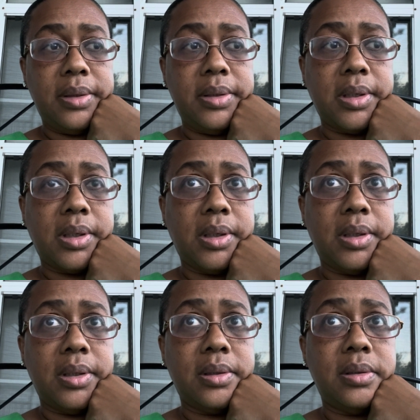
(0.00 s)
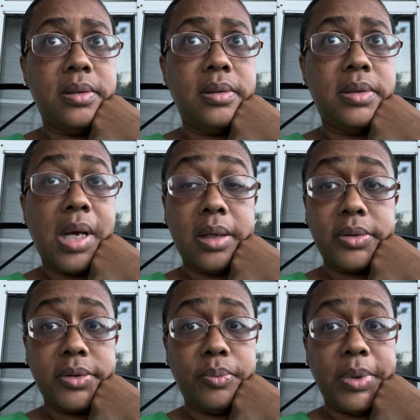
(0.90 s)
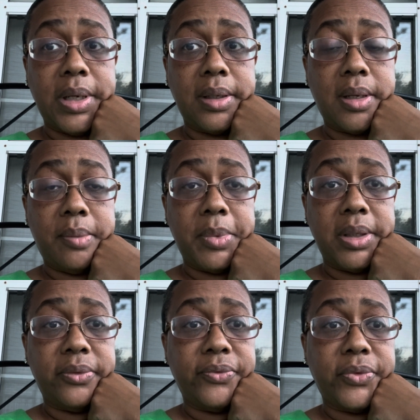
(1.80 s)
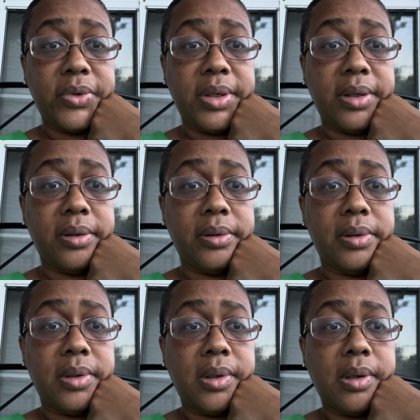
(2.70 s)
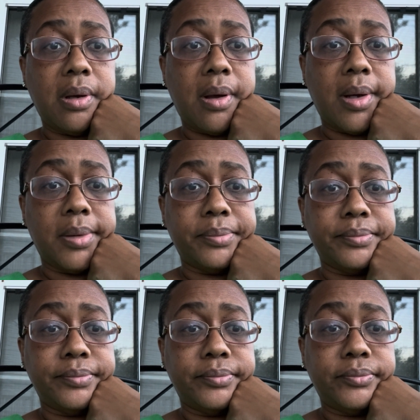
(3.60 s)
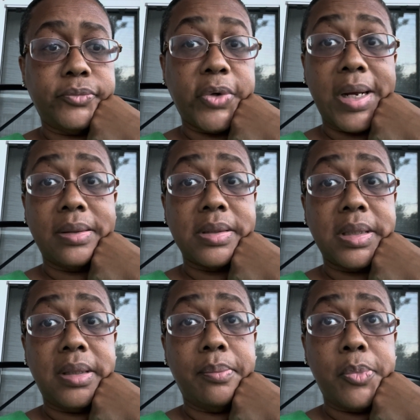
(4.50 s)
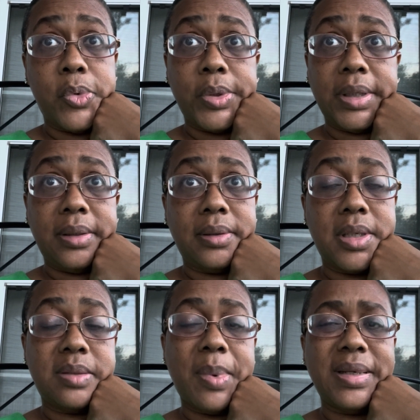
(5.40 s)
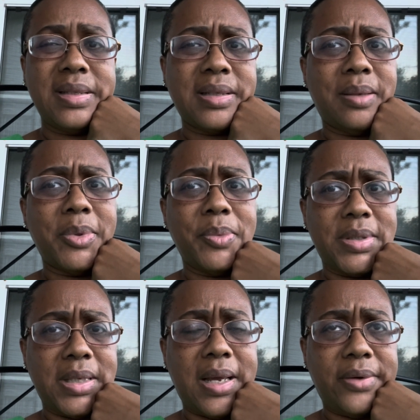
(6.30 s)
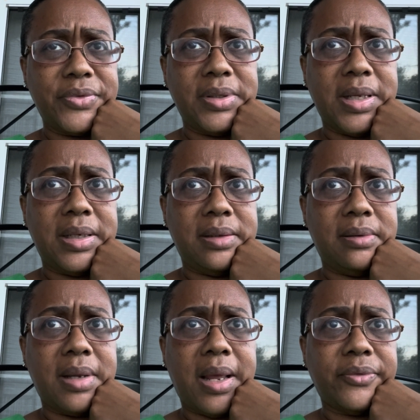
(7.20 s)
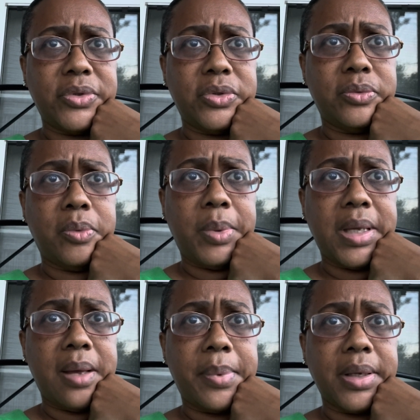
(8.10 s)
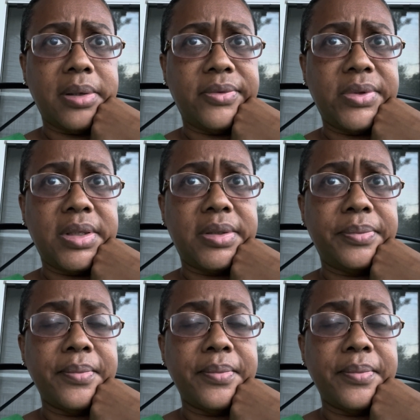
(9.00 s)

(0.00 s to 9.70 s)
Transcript: the doctor when they come in for their um, rounds in the morning, because by this time it was the after late afternoon when we got back over there.